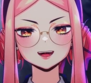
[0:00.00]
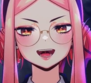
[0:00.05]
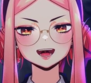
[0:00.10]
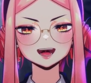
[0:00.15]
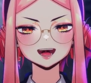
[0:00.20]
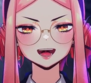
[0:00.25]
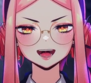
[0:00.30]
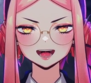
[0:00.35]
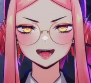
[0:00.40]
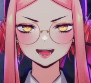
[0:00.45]

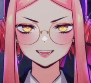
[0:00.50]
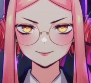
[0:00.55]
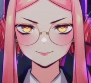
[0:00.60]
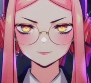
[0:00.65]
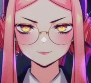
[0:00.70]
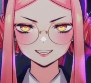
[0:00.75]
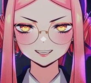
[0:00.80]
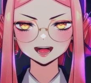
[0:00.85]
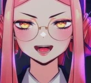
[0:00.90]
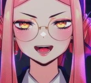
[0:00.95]
and tuning
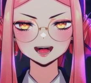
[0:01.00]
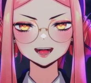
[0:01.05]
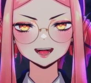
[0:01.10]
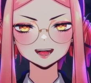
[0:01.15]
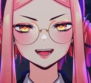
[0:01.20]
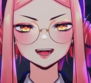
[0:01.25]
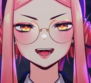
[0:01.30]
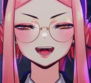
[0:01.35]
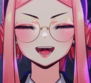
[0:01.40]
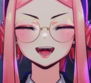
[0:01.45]
in to see
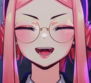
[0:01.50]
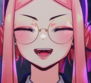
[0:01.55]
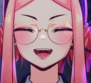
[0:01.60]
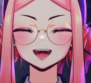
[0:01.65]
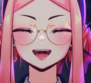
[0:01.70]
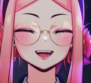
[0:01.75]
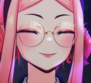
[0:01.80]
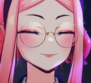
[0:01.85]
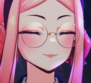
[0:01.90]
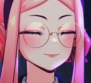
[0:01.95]
the last stream of